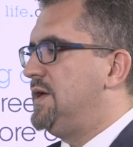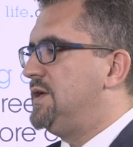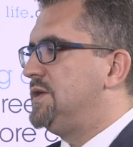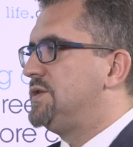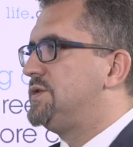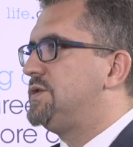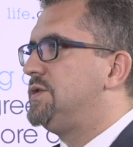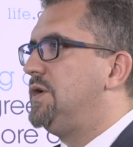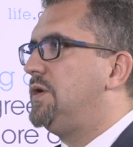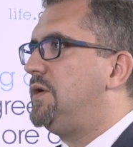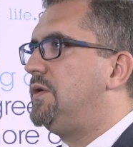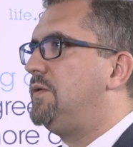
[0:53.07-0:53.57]

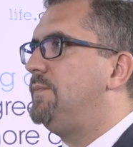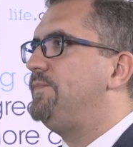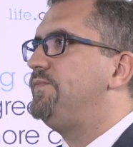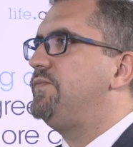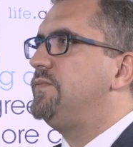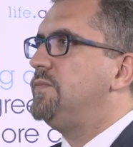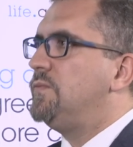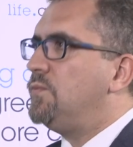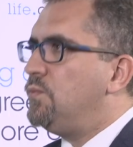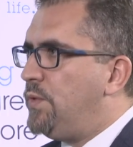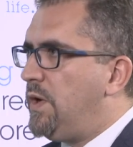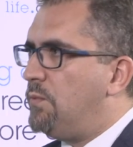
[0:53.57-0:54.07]
So
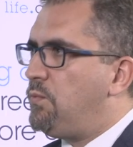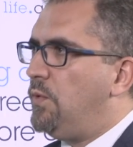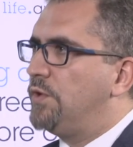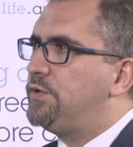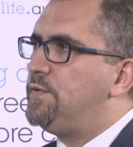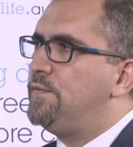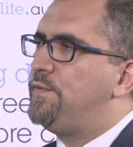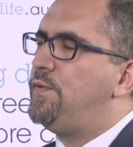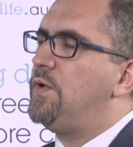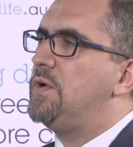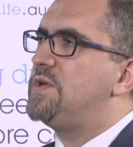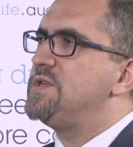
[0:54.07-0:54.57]
we want
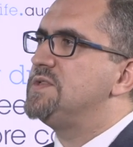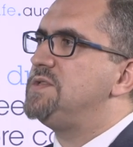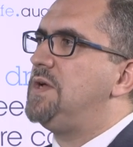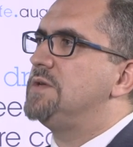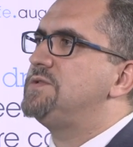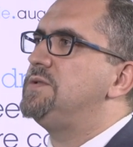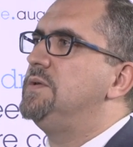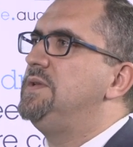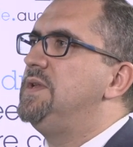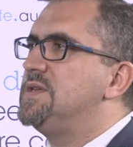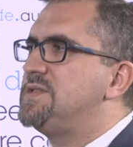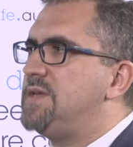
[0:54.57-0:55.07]
to focus
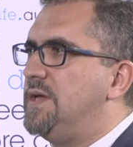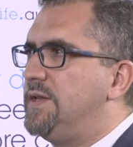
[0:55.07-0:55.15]
also on these